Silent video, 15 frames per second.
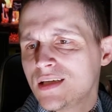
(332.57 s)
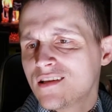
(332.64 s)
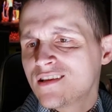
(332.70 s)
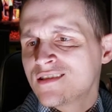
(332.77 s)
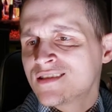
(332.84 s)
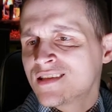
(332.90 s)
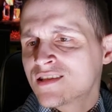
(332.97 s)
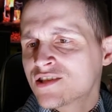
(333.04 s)

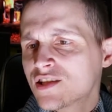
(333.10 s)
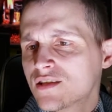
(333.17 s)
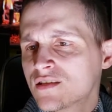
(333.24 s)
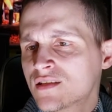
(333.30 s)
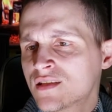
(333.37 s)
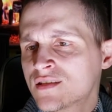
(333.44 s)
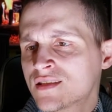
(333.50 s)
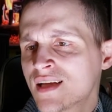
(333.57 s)

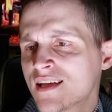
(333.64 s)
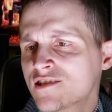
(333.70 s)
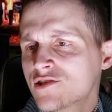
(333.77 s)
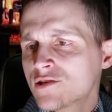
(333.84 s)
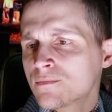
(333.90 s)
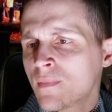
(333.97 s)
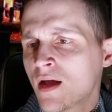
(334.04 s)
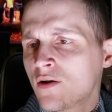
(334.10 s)
The
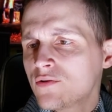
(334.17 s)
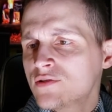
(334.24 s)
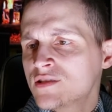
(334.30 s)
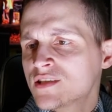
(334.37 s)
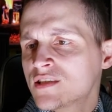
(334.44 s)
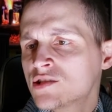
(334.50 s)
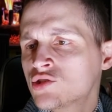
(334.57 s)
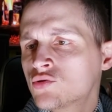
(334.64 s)
desert mountains and